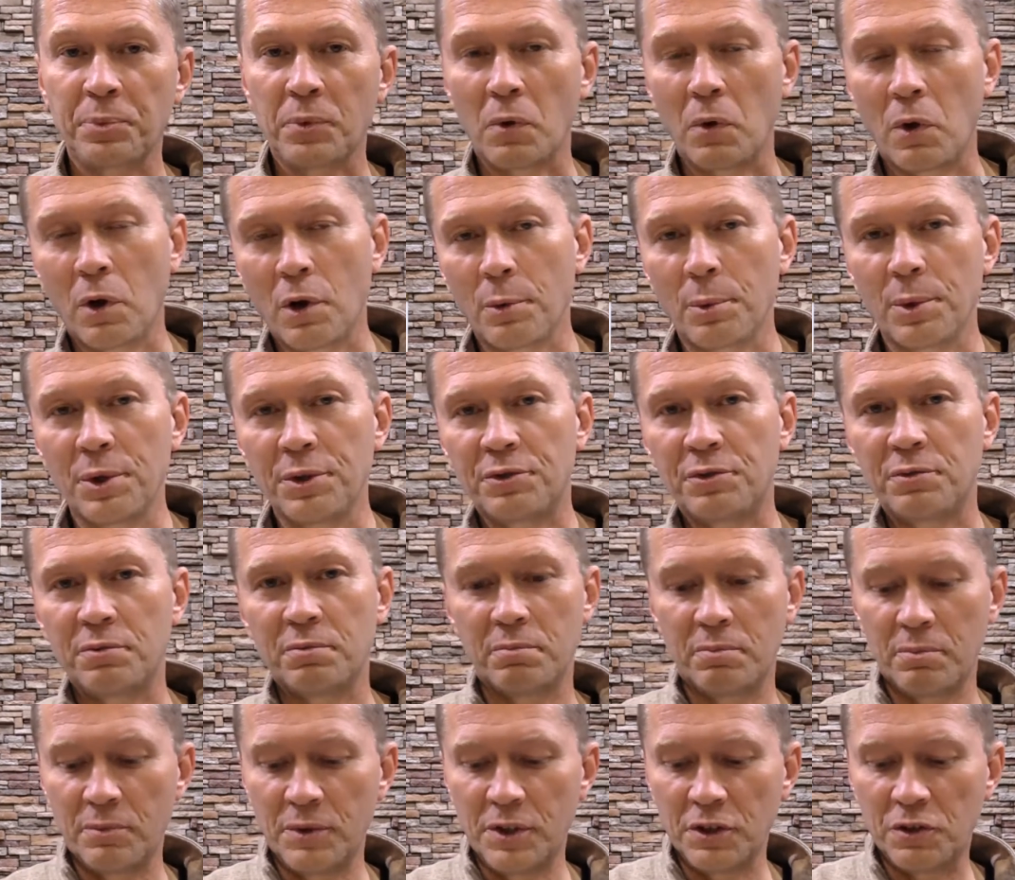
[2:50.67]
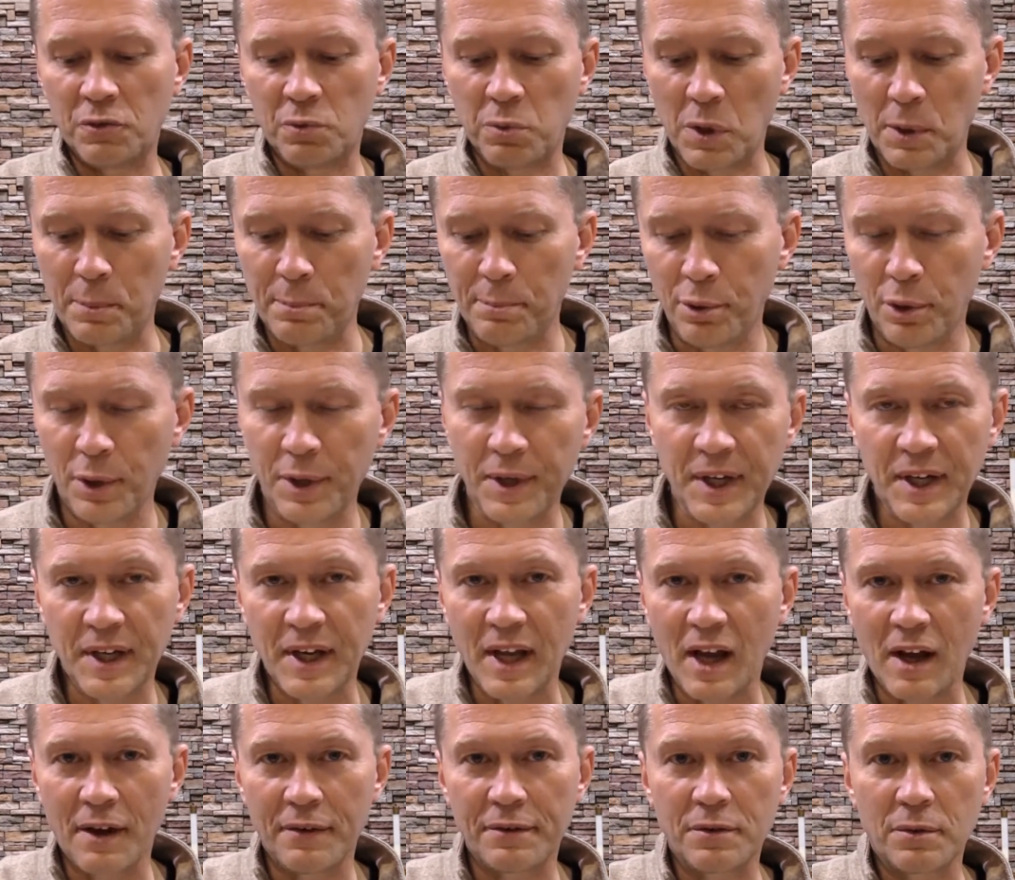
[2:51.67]
Or was this one put in
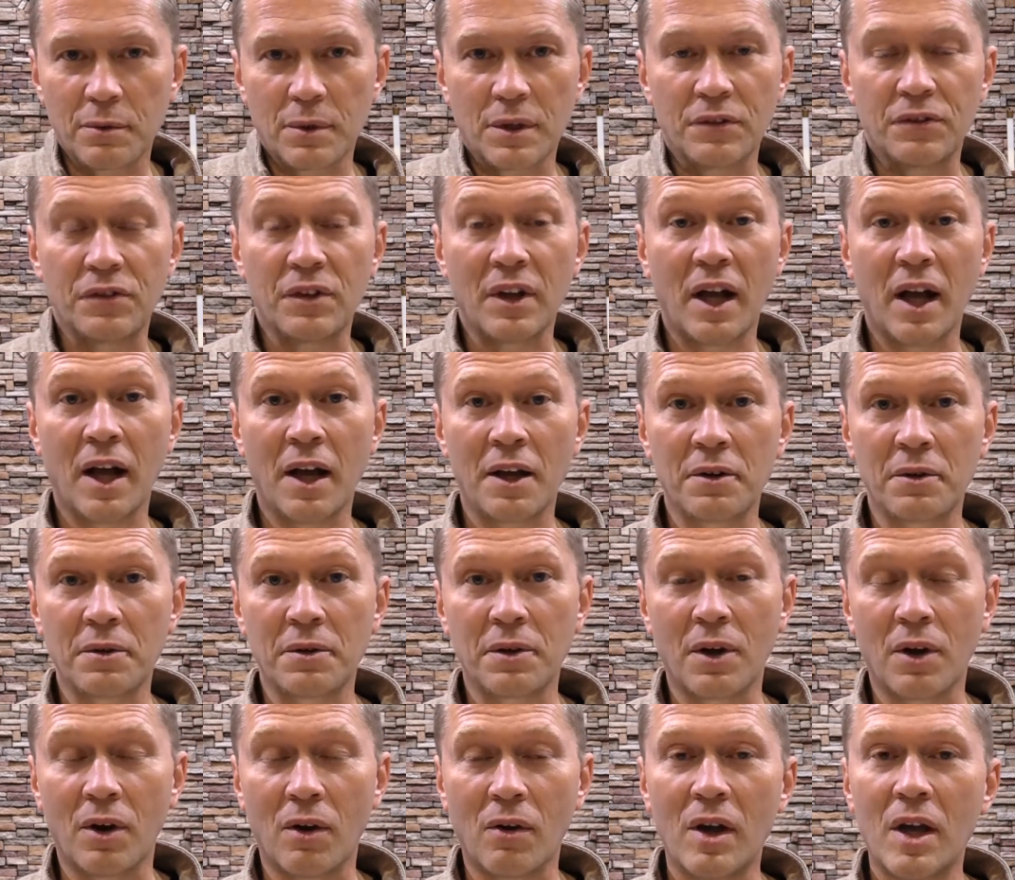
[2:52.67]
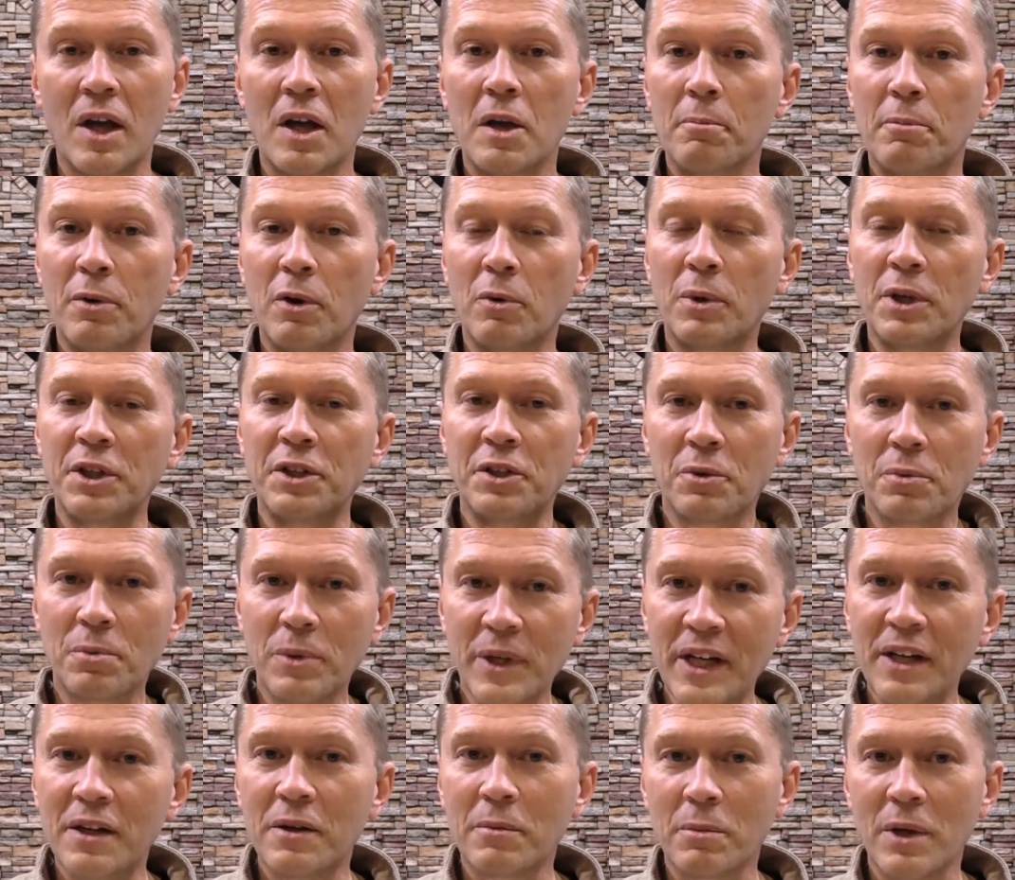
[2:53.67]
afterwards? I don't know. But when you
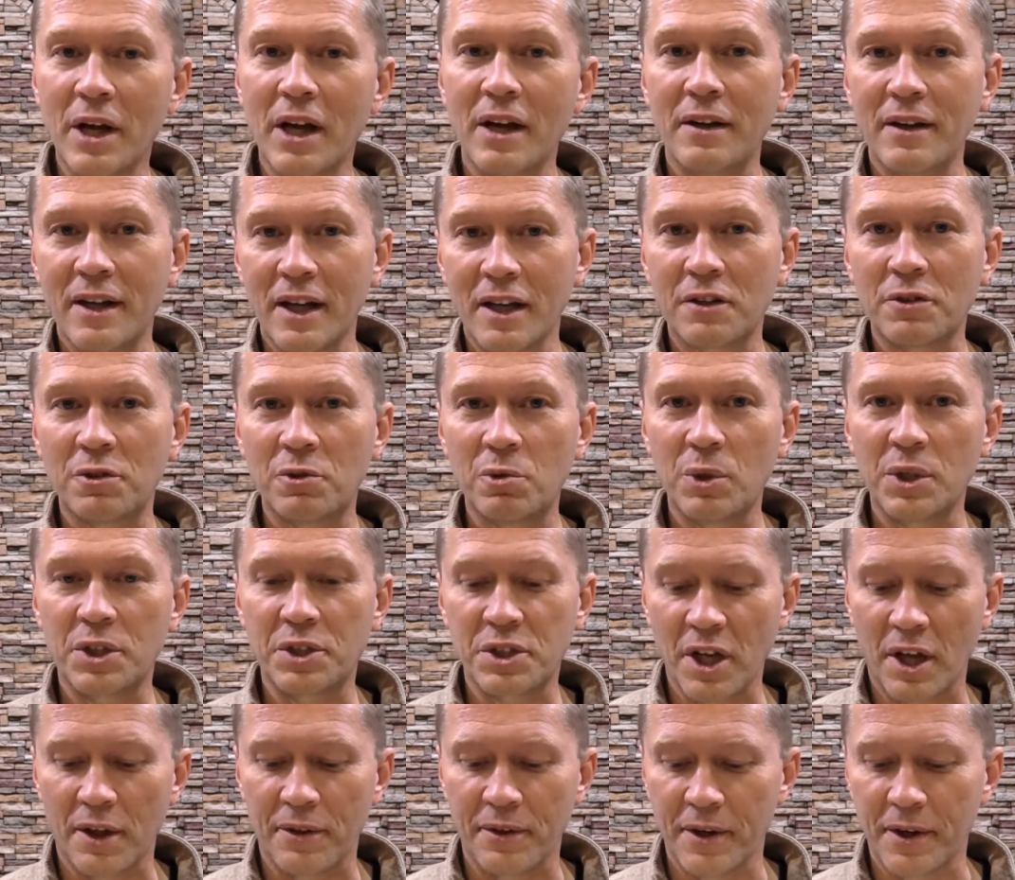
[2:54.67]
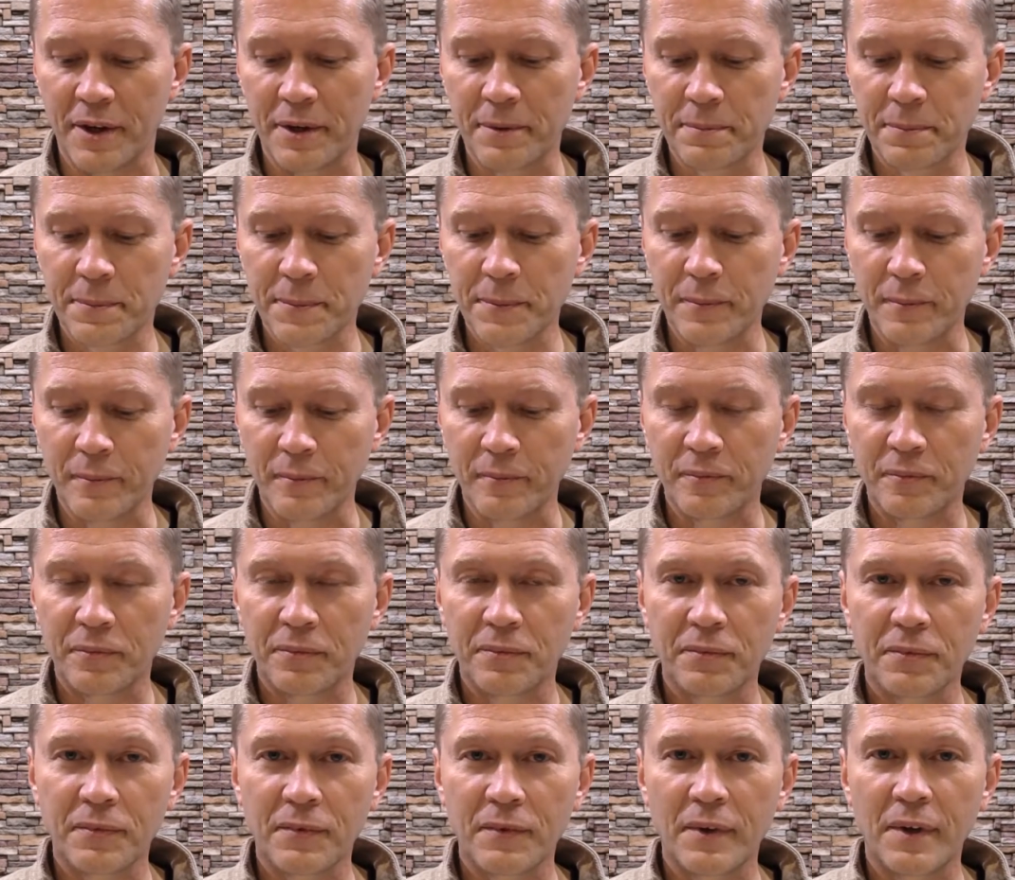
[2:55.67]
read them right next to each other,
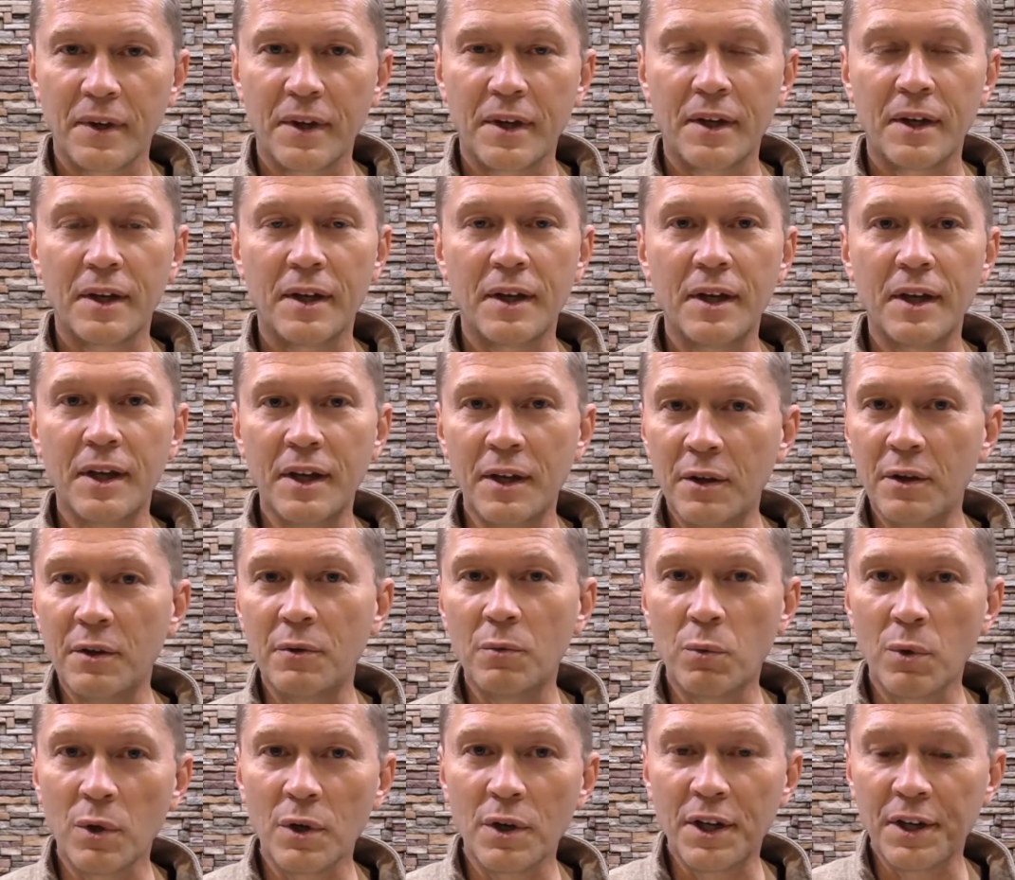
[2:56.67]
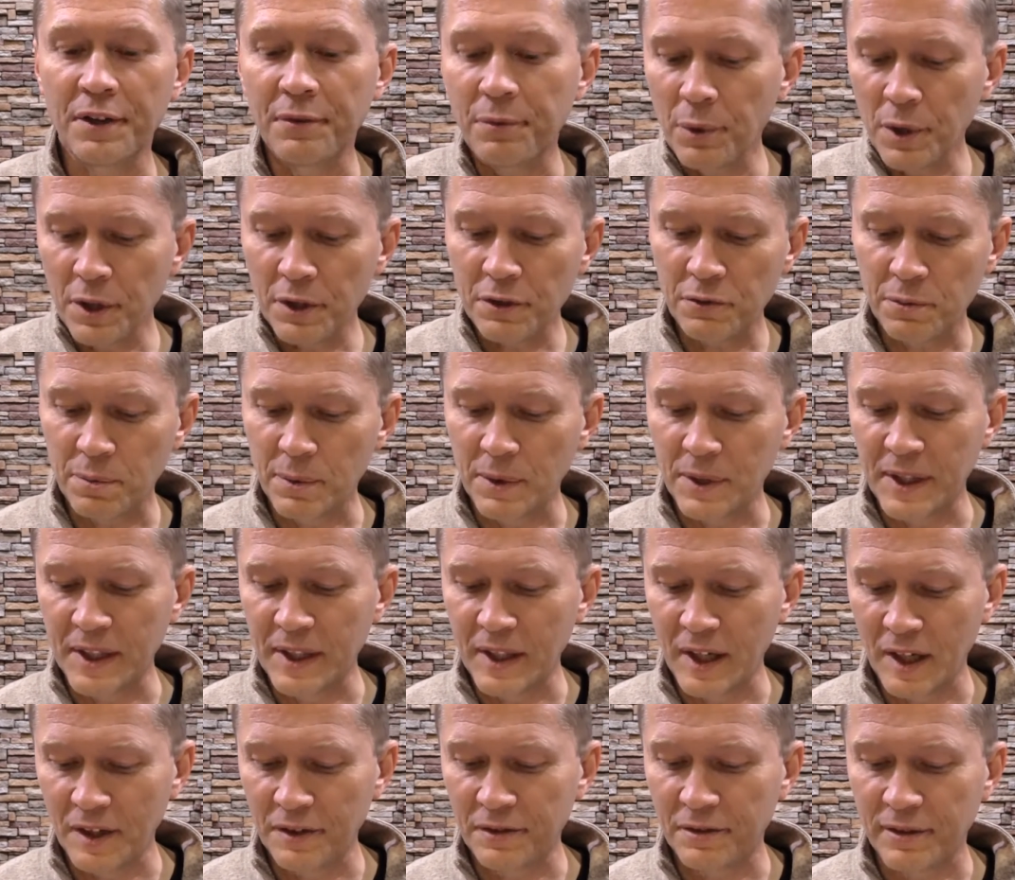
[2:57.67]
it works really
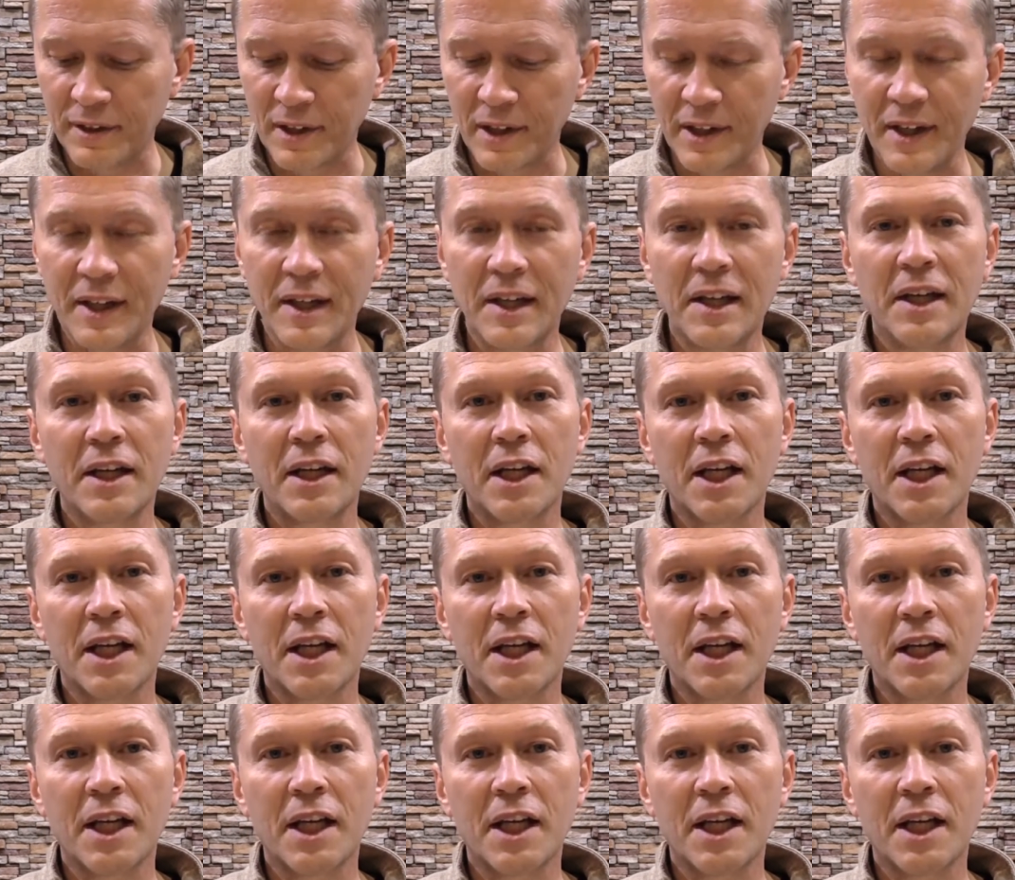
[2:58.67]
nicely.